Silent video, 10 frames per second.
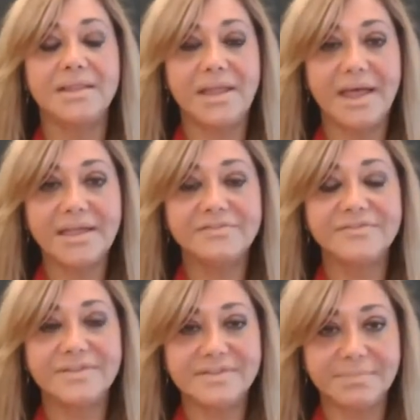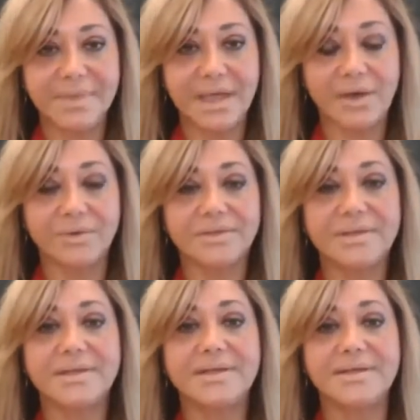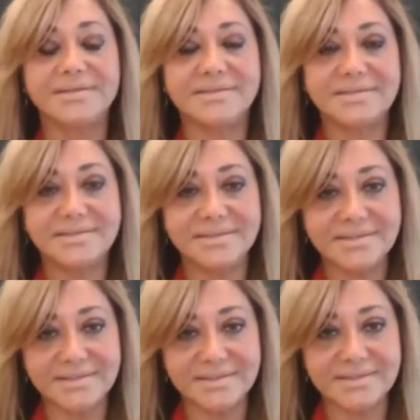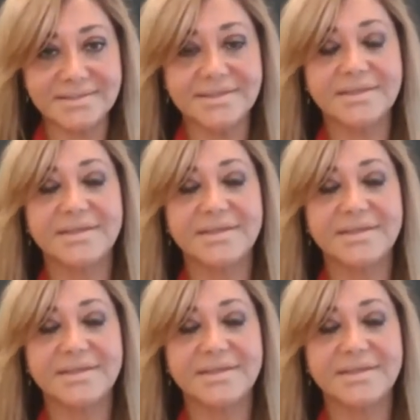Life is about consistently